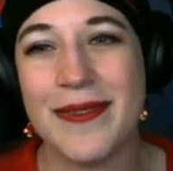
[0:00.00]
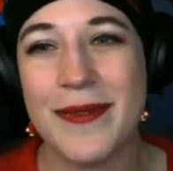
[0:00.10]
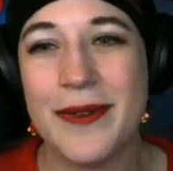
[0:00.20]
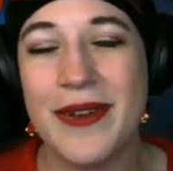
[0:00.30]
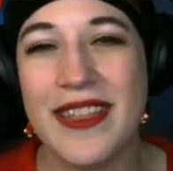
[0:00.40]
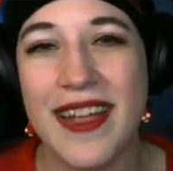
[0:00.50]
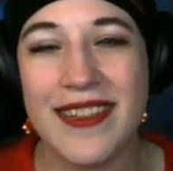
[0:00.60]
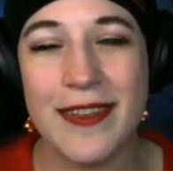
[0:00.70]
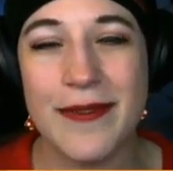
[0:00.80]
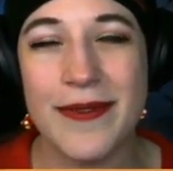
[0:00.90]
we're doing
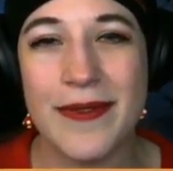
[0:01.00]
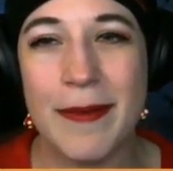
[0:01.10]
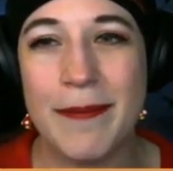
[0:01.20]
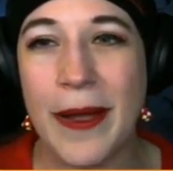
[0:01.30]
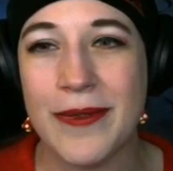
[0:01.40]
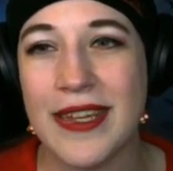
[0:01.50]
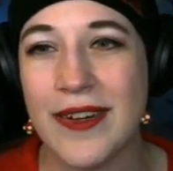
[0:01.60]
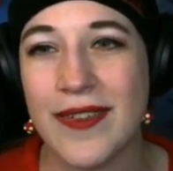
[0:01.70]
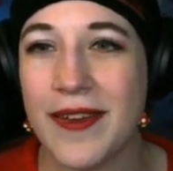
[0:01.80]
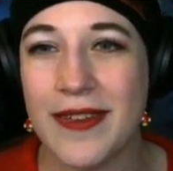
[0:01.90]
lots of bouncing
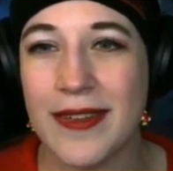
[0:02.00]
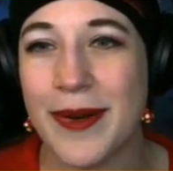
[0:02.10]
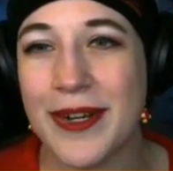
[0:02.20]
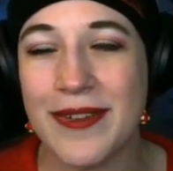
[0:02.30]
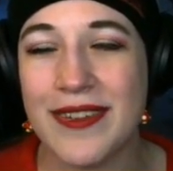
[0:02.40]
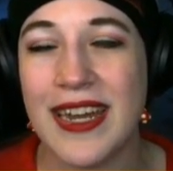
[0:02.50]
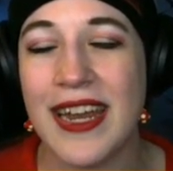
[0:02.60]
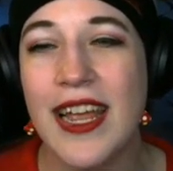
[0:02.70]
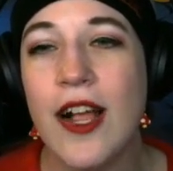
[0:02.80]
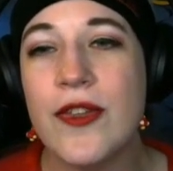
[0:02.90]
around as Mario today.